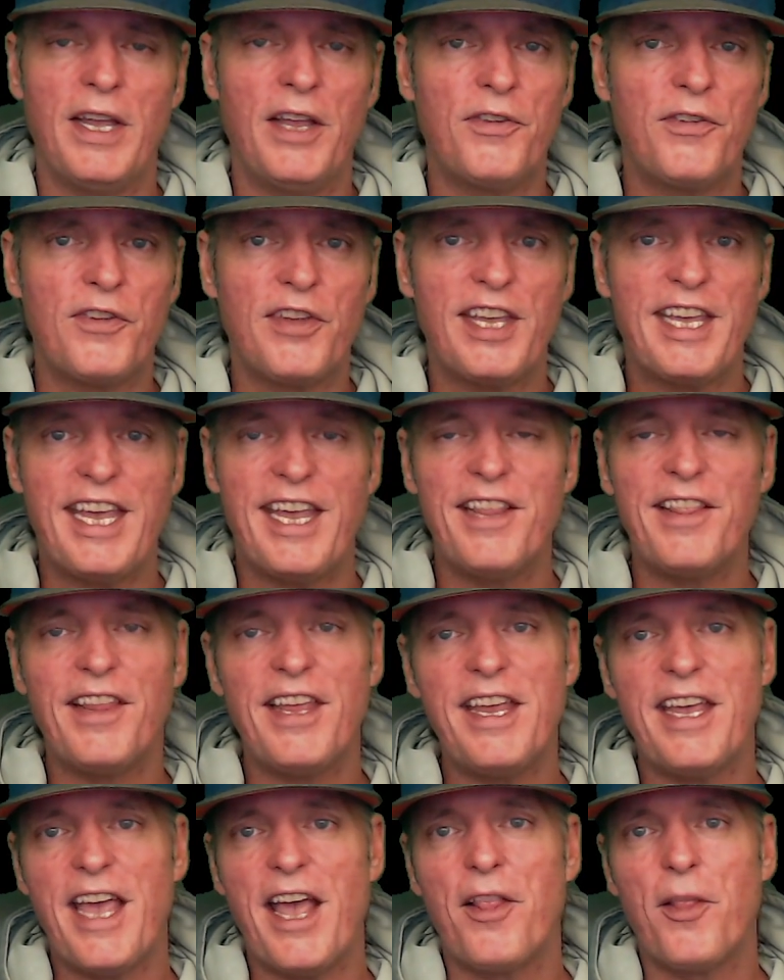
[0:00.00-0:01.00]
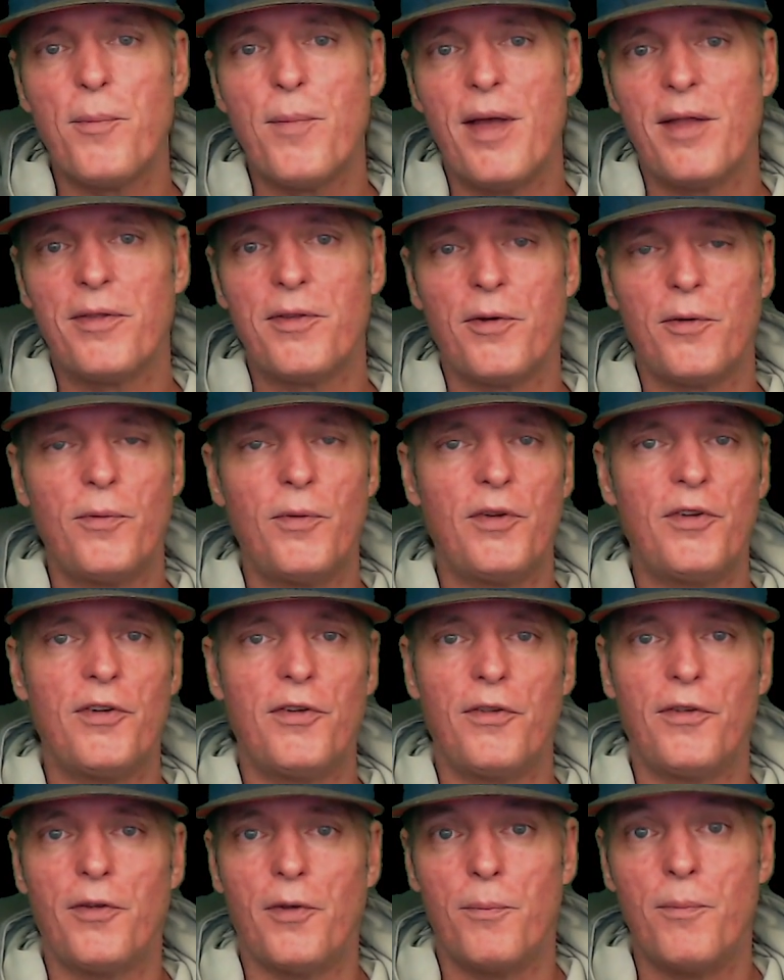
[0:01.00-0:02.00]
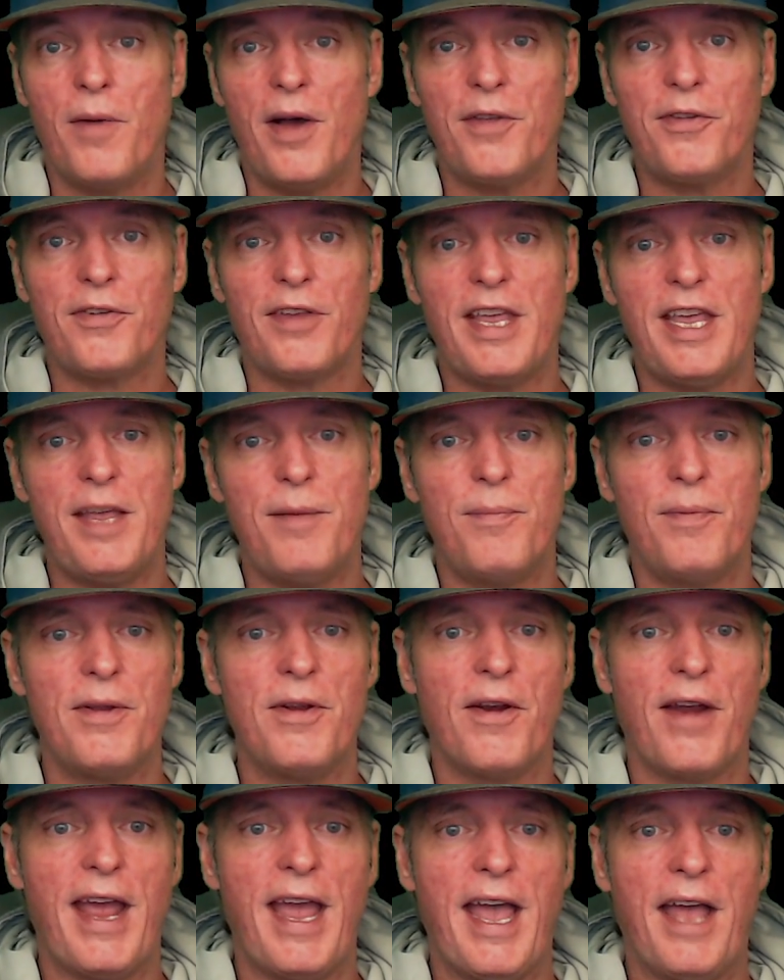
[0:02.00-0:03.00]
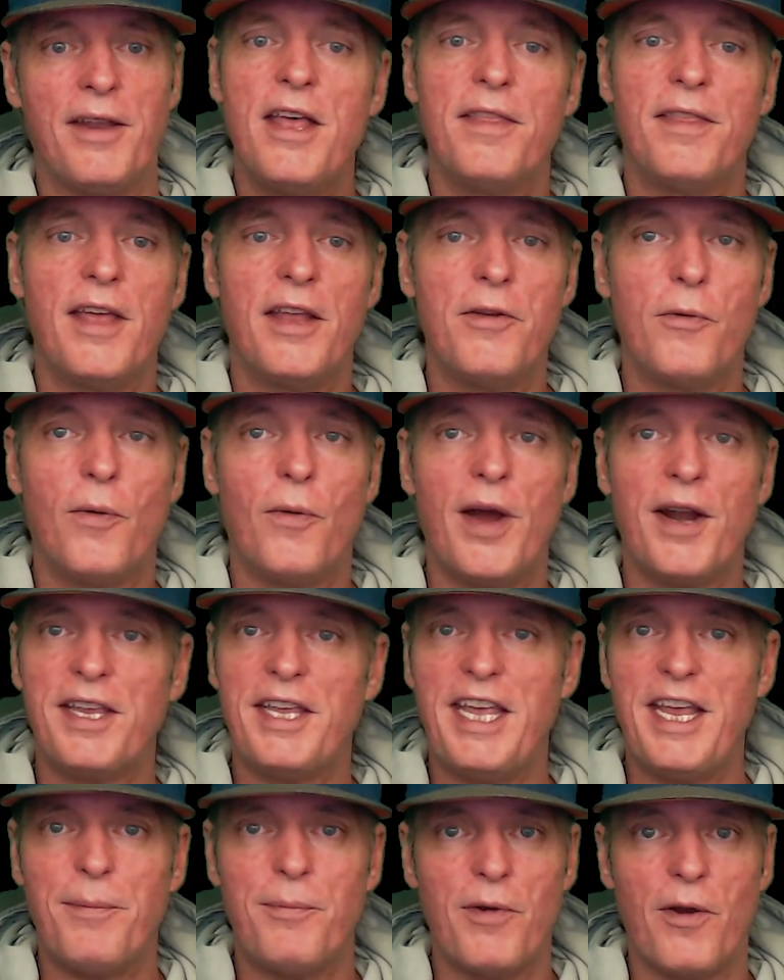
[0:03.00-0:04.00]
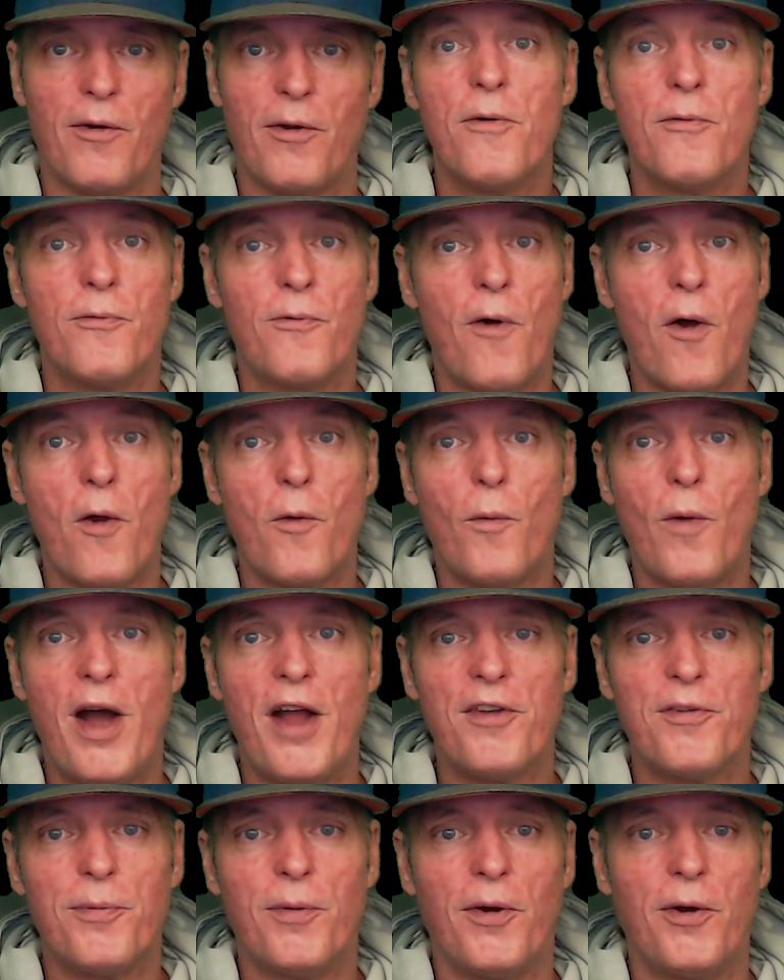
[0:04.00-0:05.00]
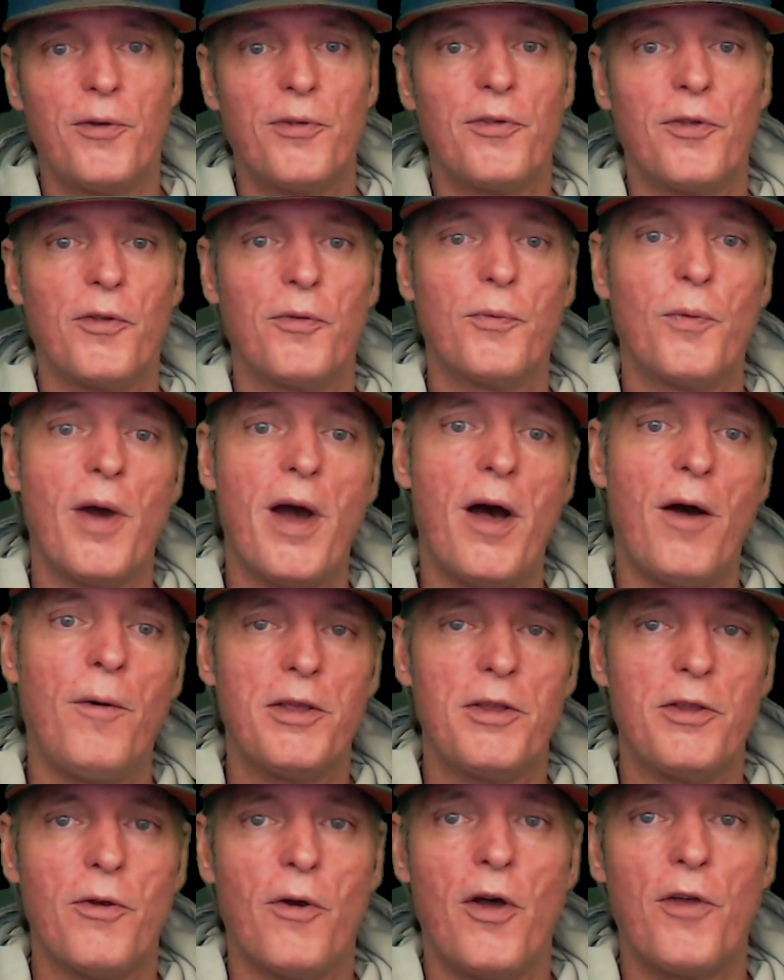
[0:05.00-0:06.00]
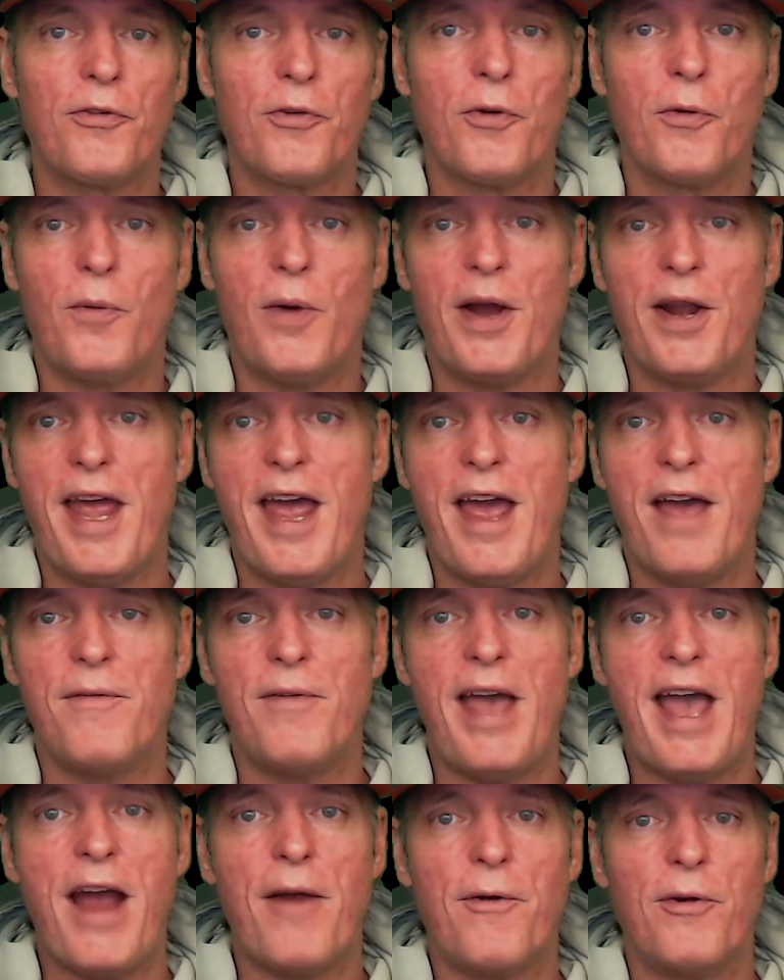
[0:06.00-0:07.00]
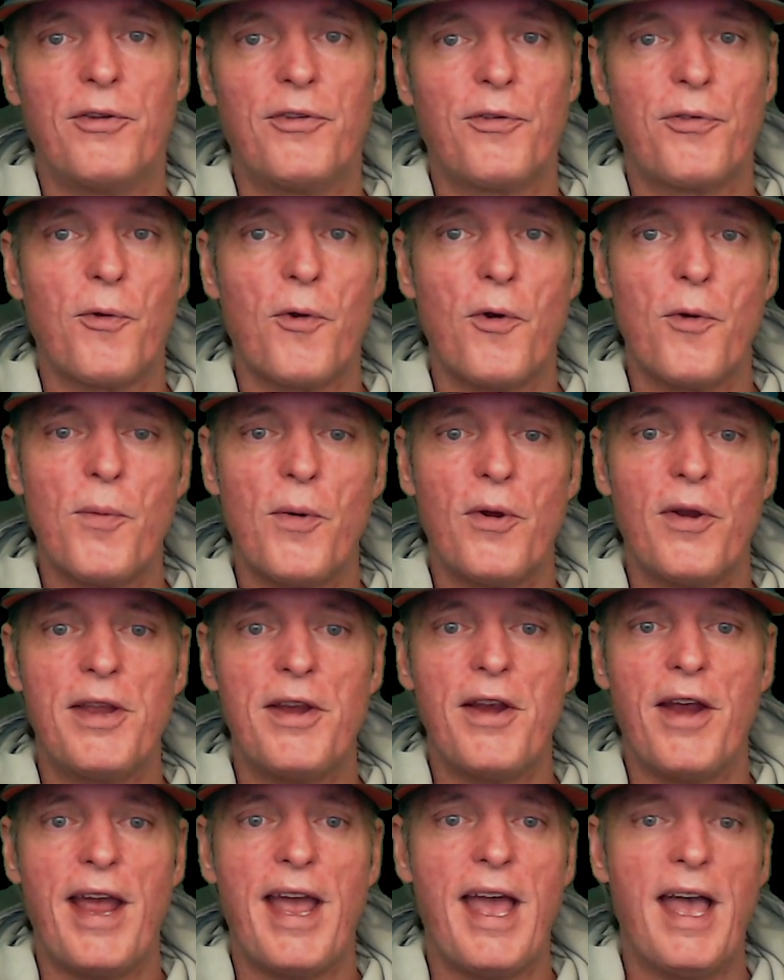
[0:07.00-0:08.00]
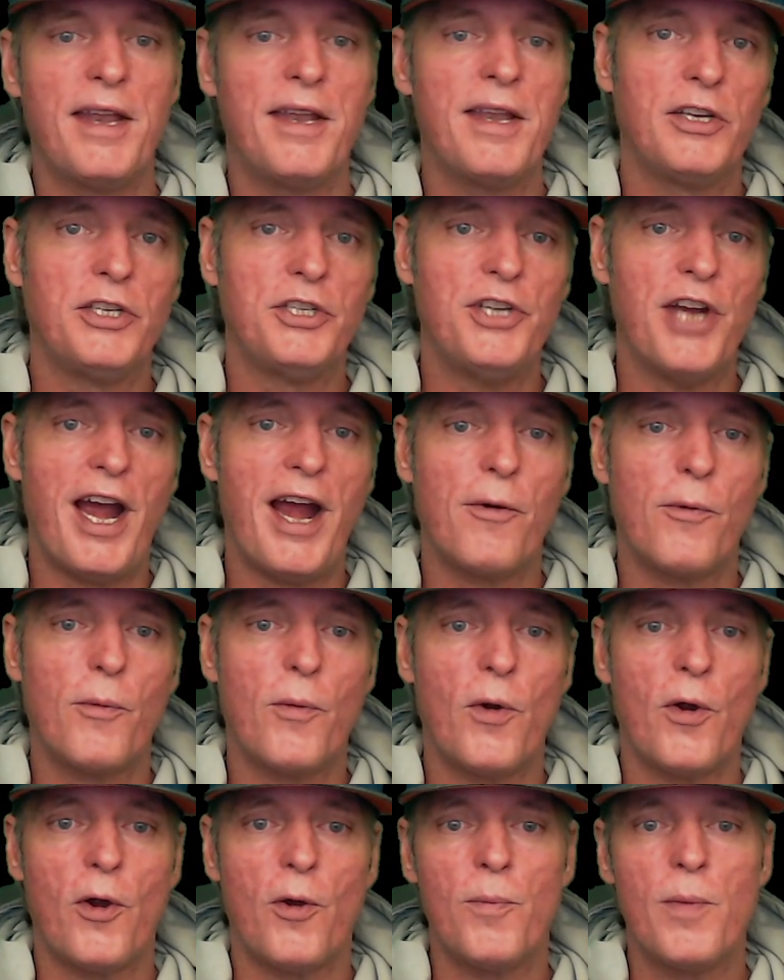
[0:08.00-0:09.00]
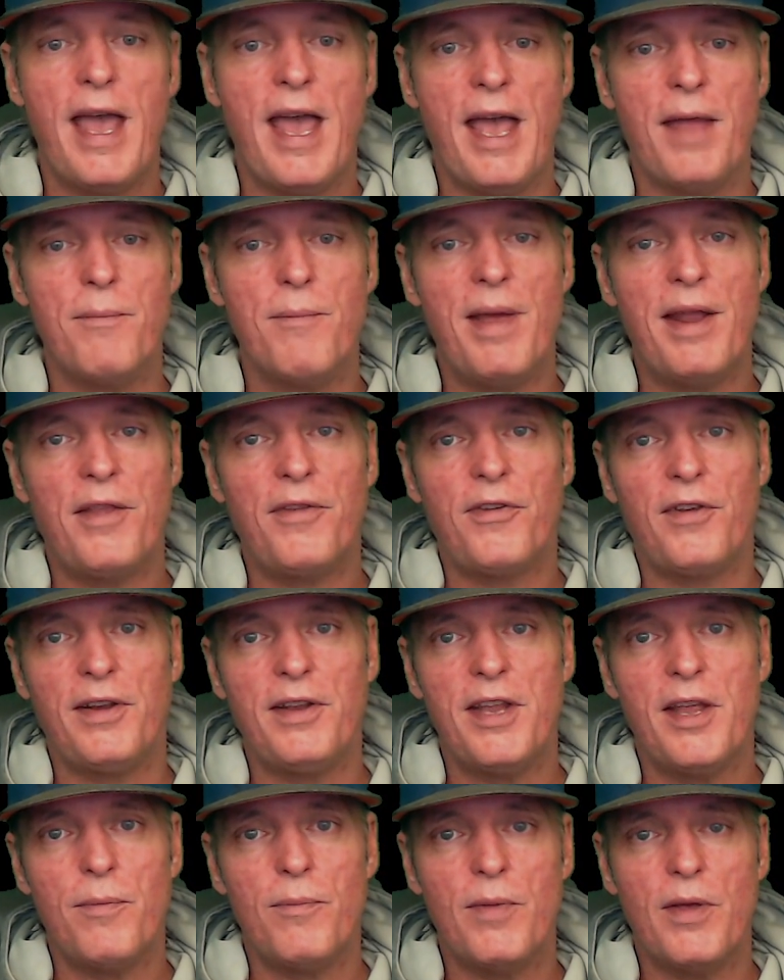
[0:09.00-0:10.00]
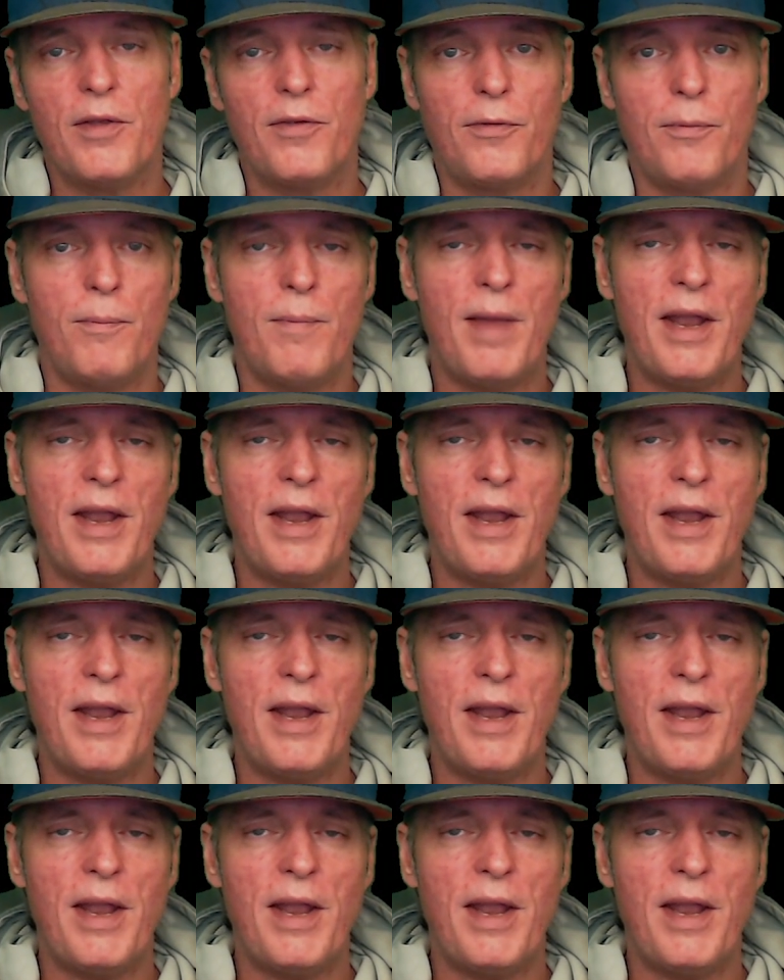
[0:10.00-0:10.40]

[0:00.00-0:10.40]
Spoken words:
It's Kindling Elemental, which is a must keep in your hand. Then you want to keep your Far Watch Post as well. You also want to have Arid Stormer in your hand, Gyreworm, and Menacing Nimbus.